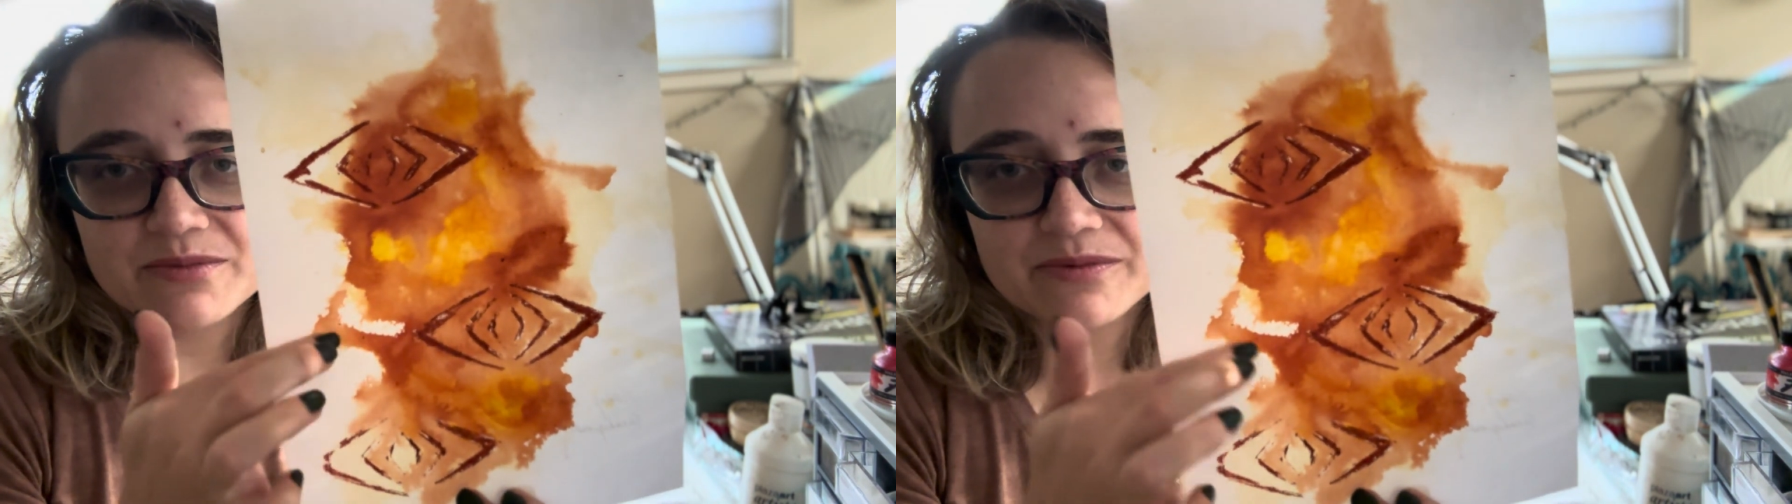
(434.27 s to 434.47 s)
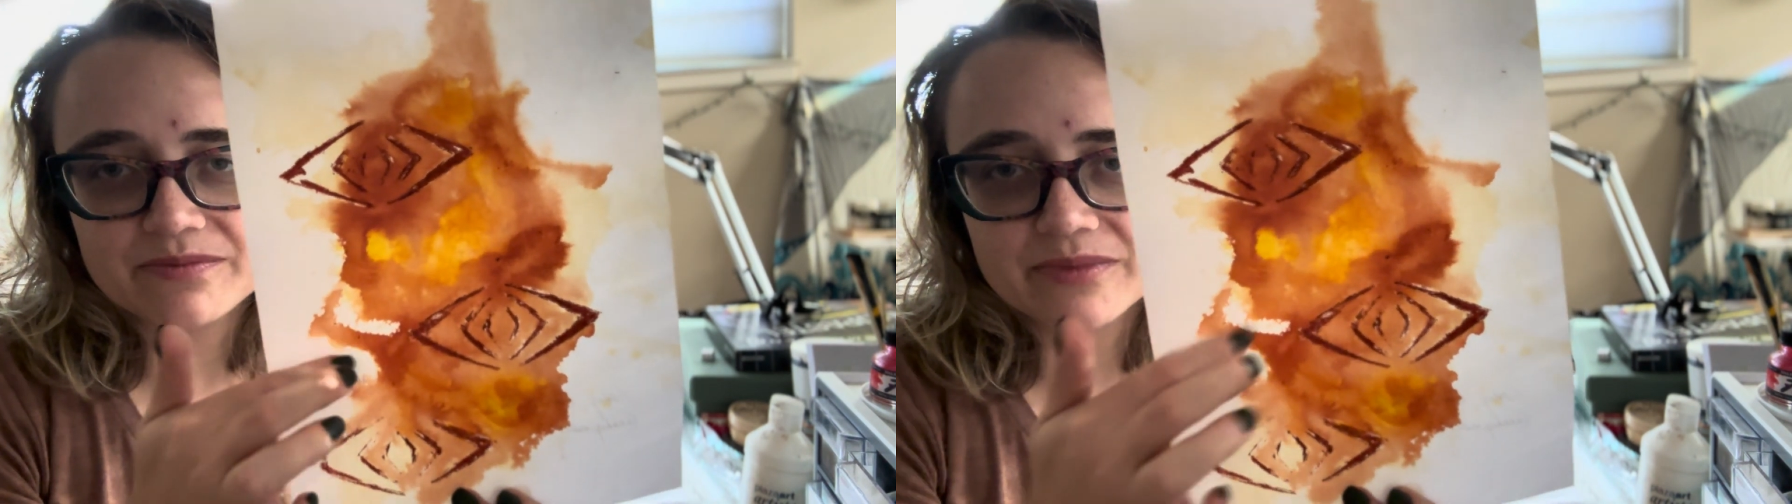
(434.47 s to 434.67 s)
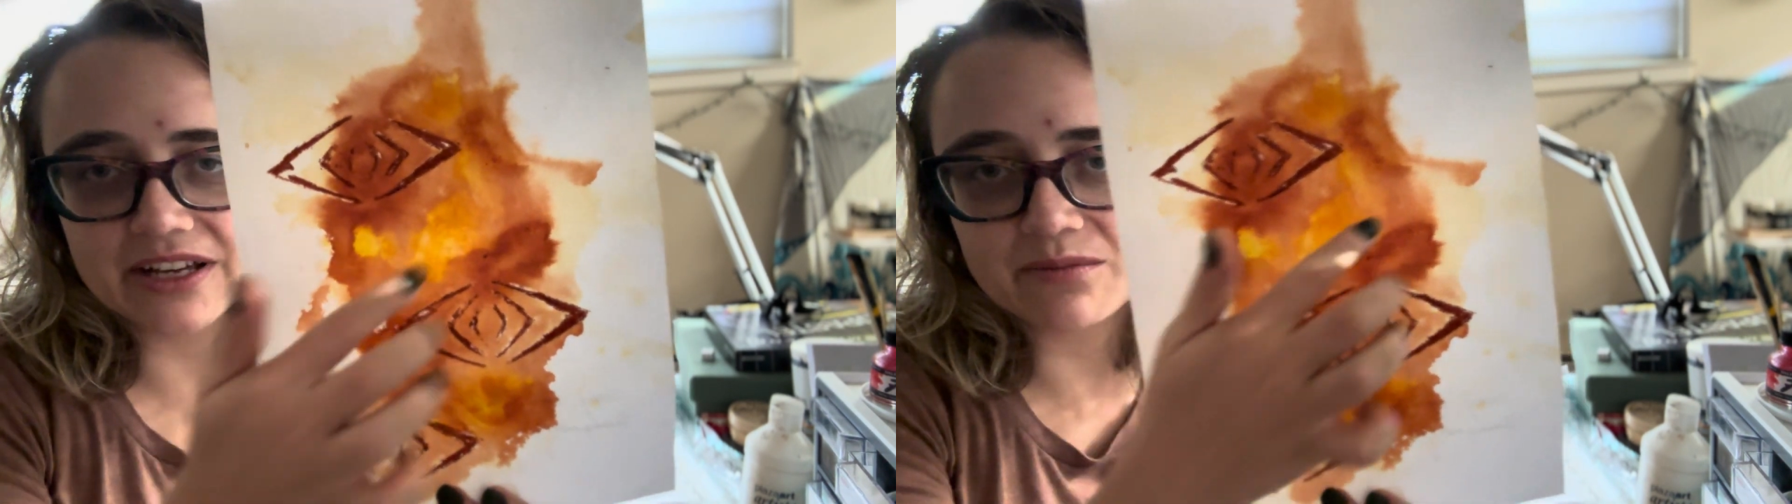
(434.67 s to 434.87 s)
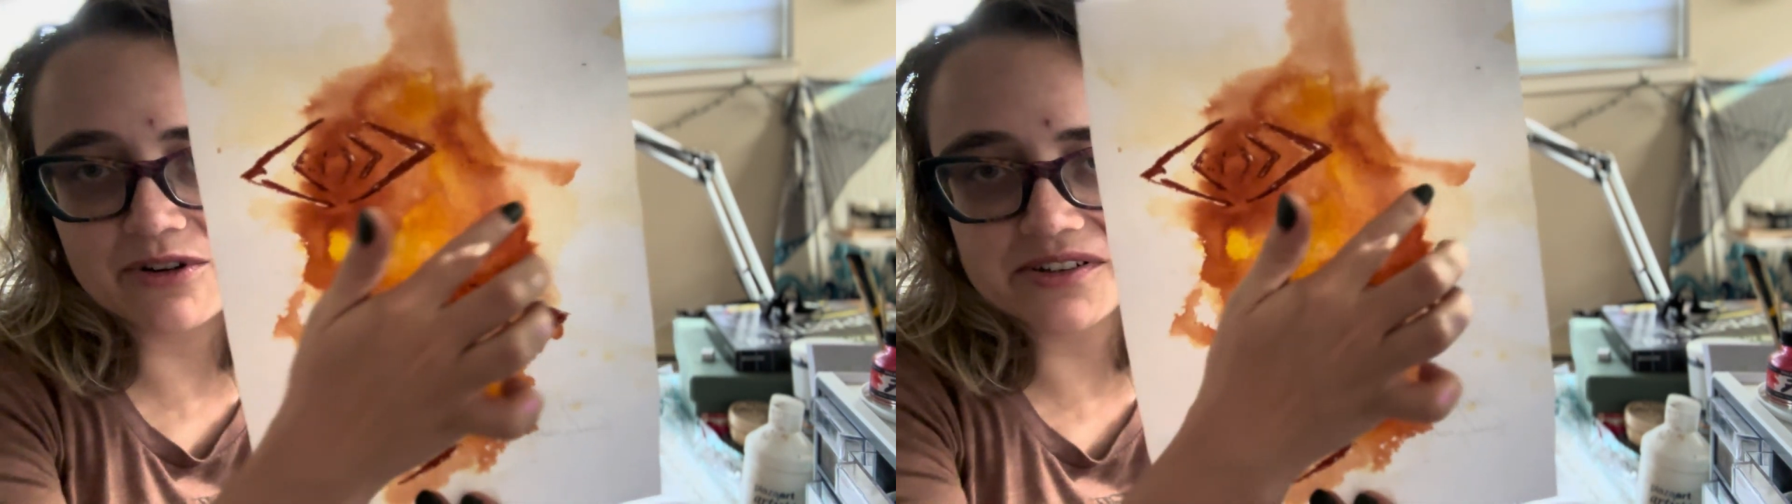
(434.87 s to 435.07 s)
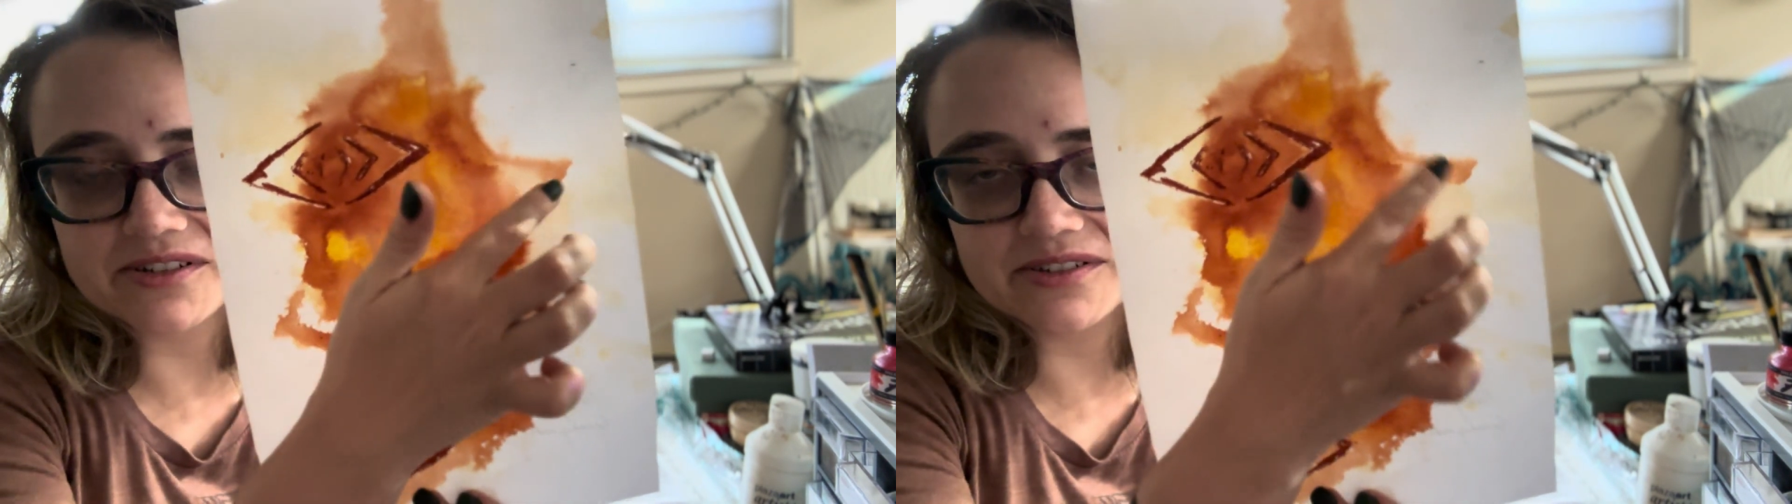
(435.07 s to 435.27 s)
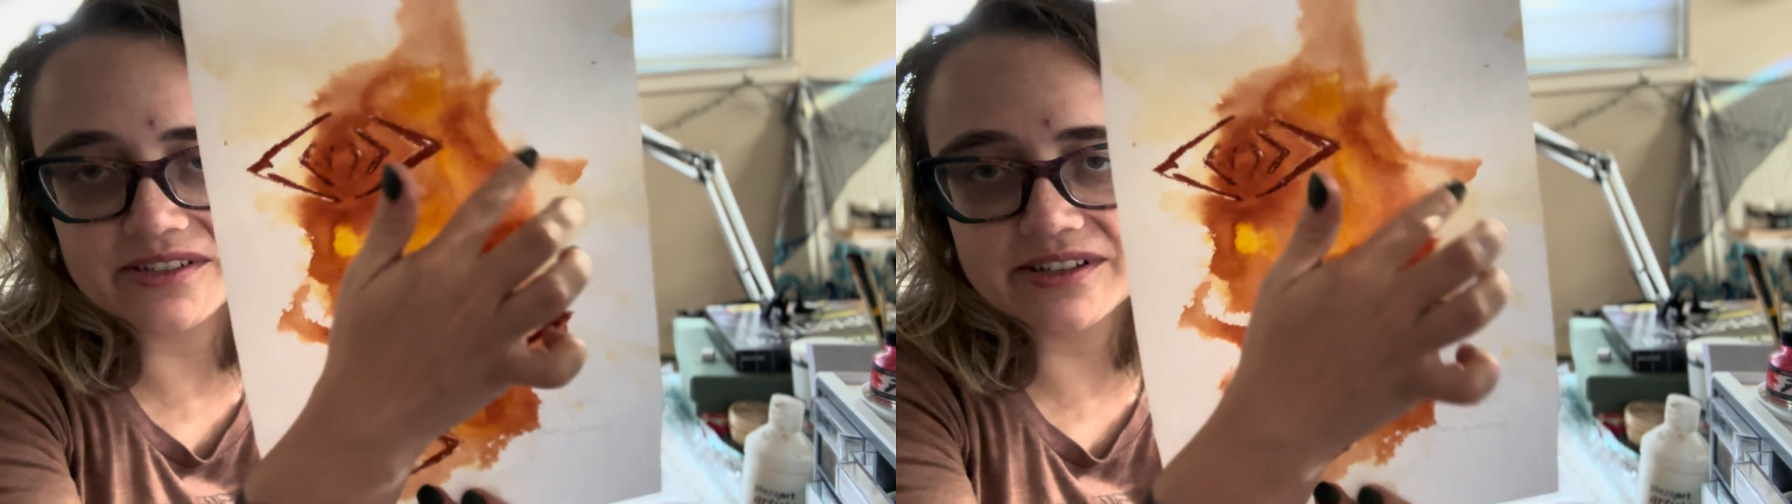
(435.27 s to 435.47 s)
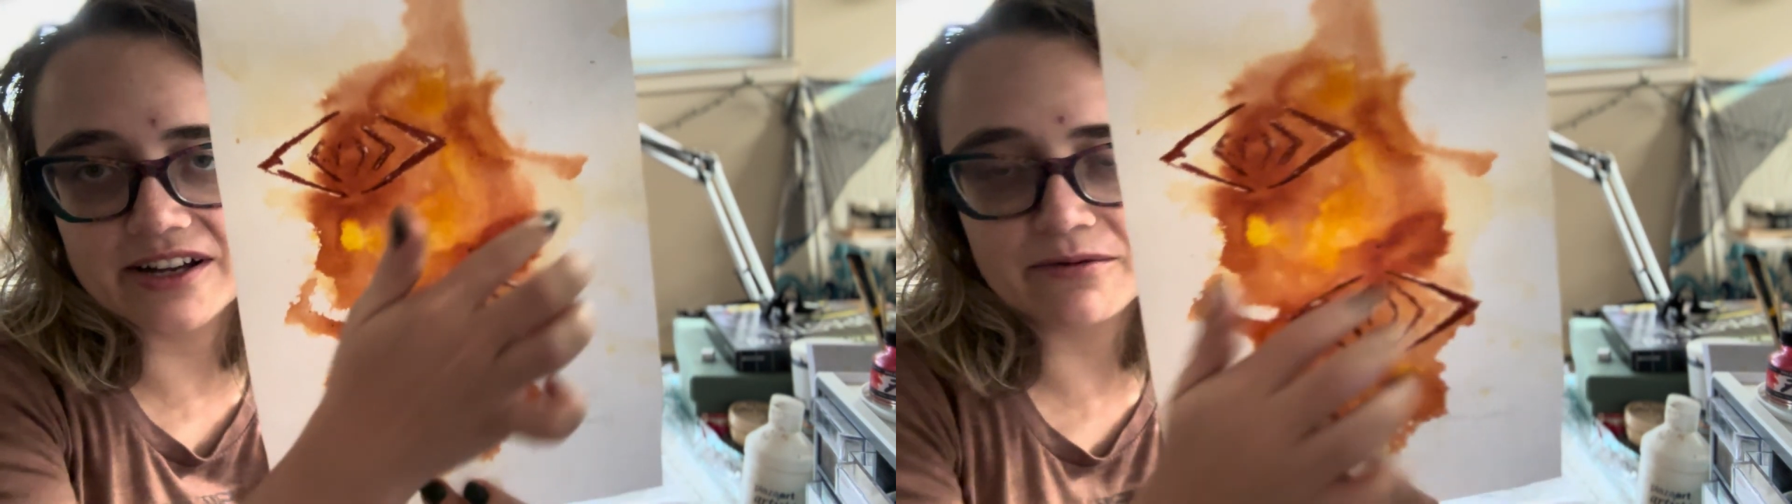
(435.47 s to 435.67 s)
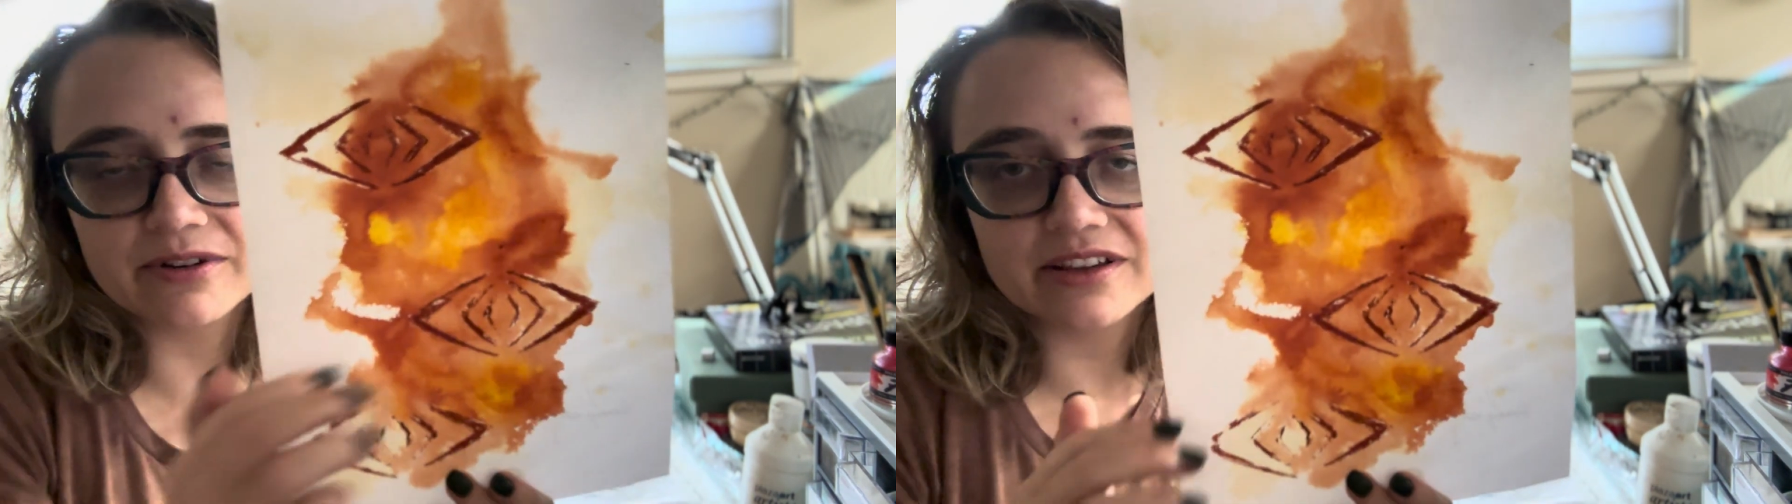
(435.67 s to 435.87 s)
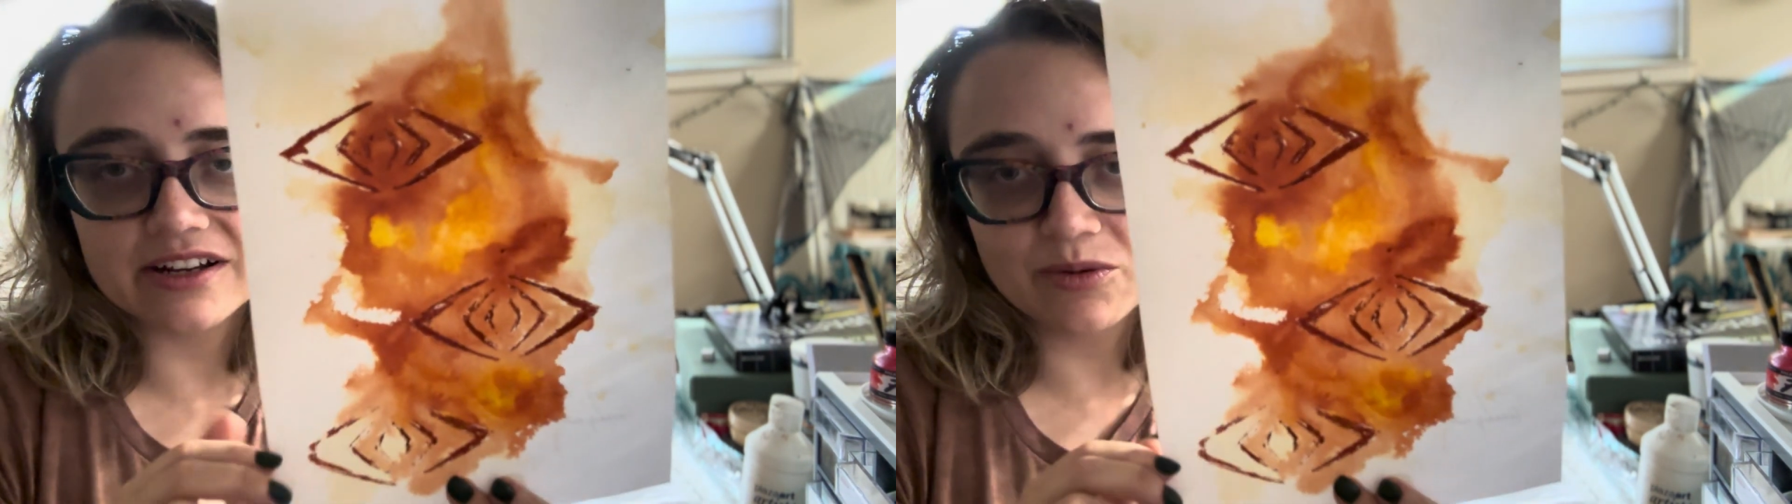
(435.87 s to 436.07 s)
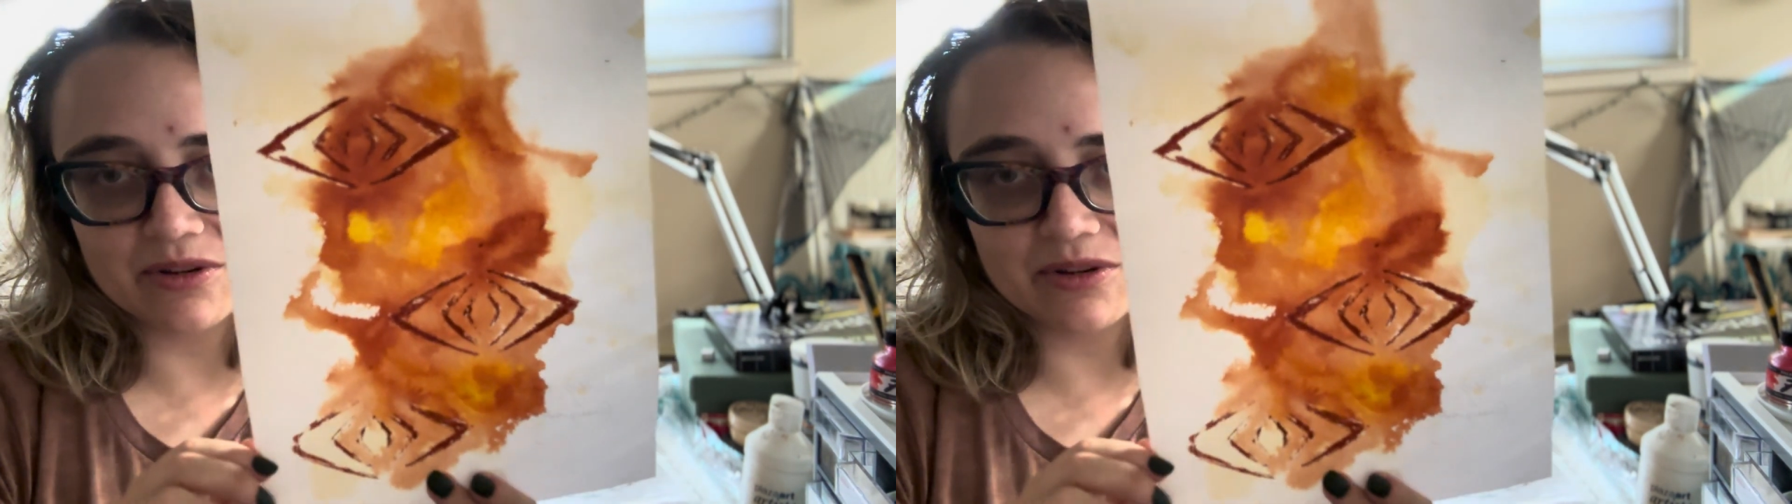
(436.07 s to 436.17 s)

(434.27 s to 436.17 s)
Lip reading: like marks on the side weren't there,